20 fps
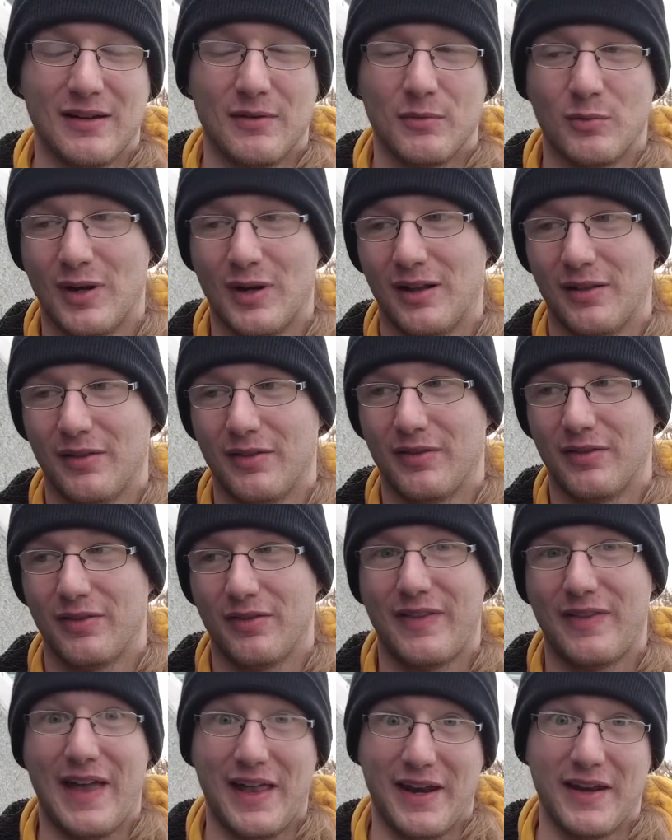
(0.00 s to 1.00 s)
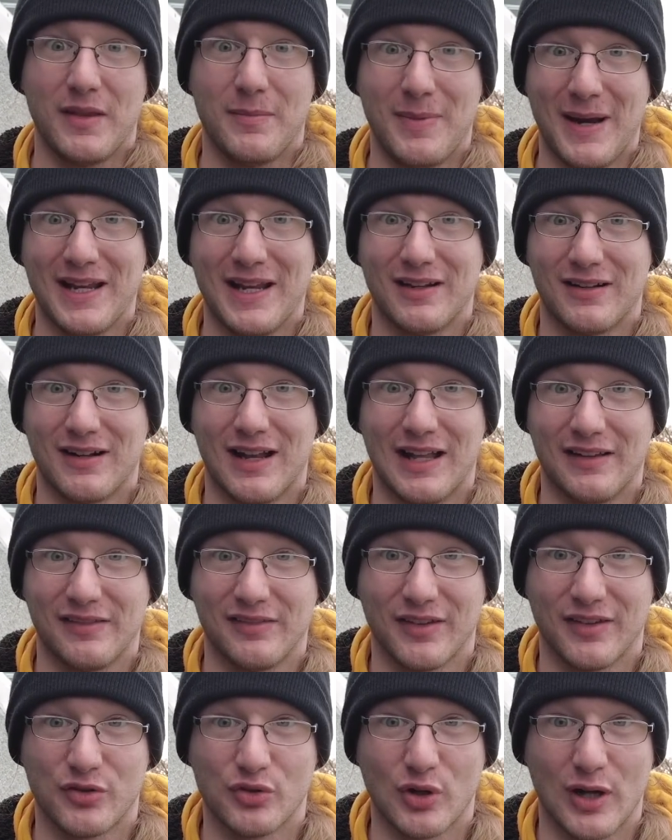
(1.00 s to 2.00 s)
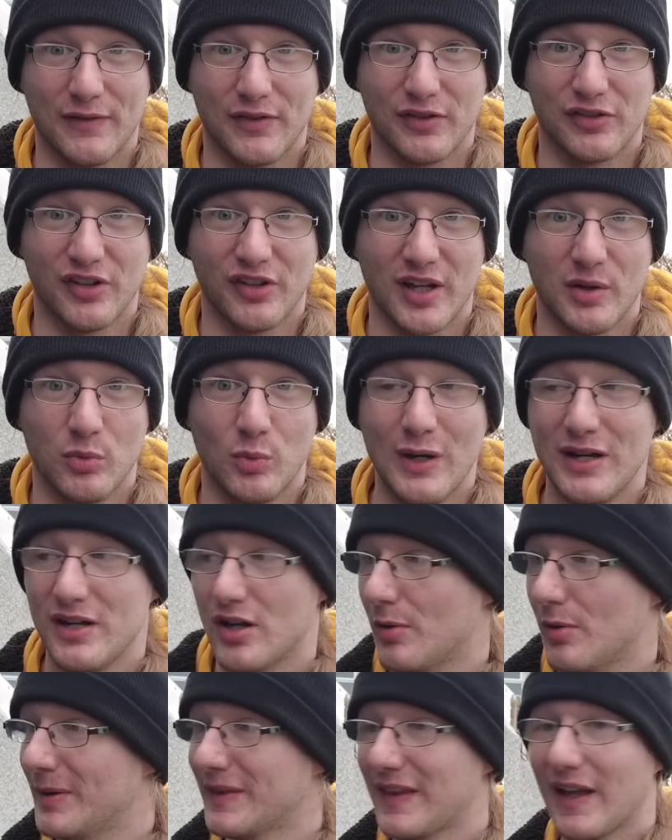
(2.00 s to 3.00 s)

Well, that and the pane of glass on the driver's side window, but